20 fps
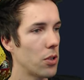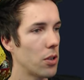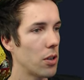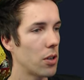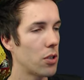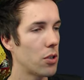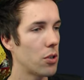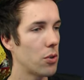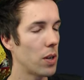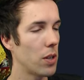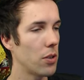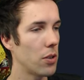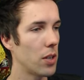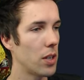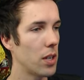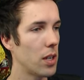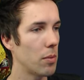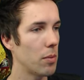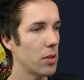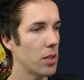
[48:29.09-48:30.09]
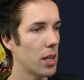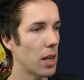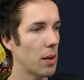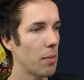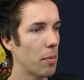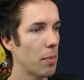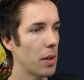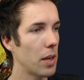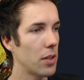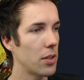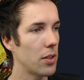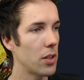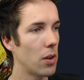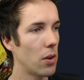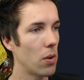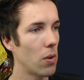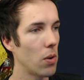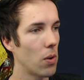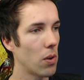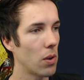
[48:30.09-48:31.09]
Streltsy double time ability no
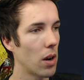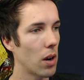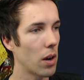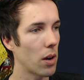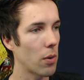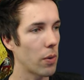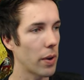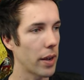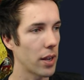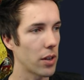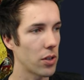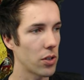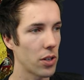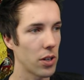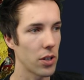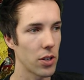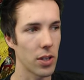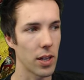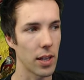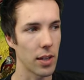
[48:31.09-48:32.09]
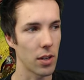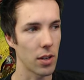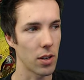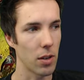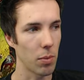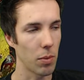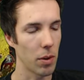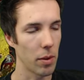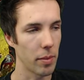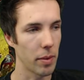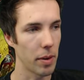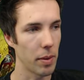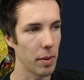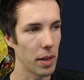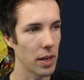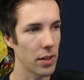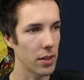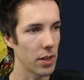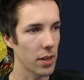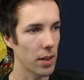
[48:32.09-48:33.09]
longer quickens their static deployment
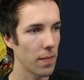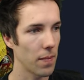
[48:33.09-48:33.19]
ability.